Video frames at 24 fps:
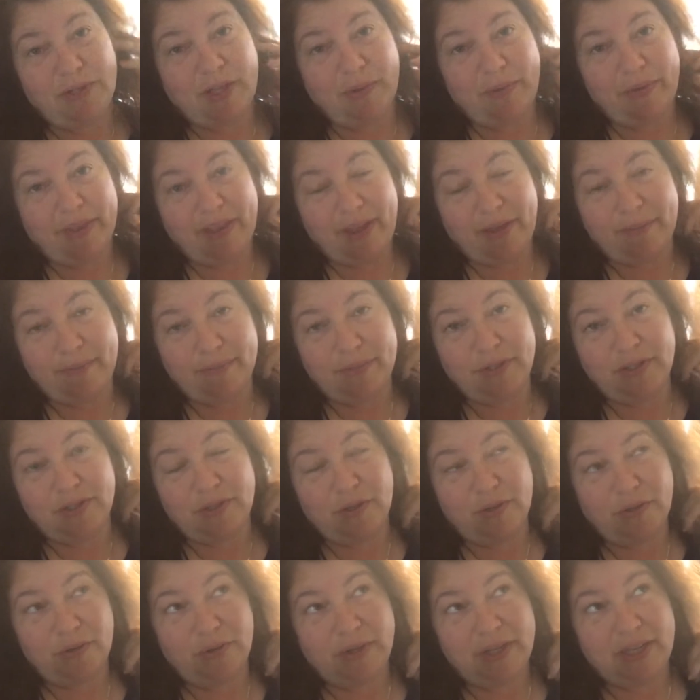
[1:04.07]
that with them.
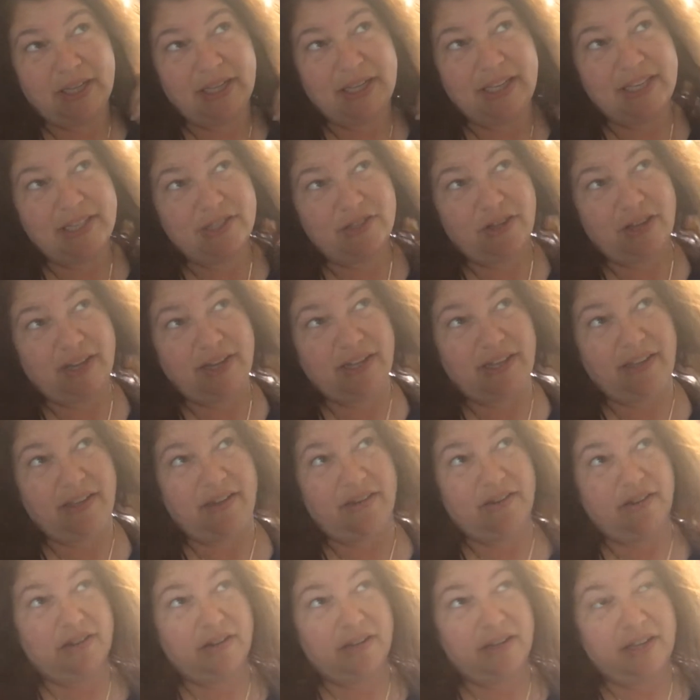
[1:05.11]
So he's not
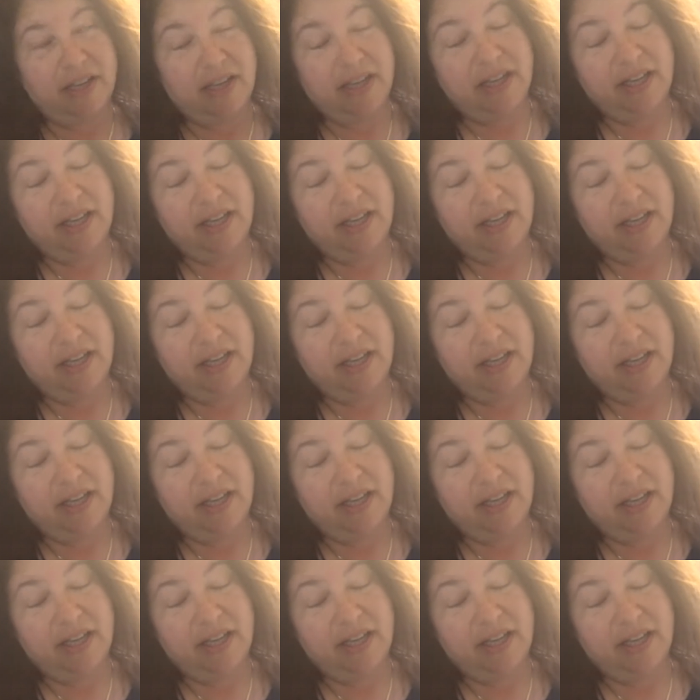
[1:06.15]
here.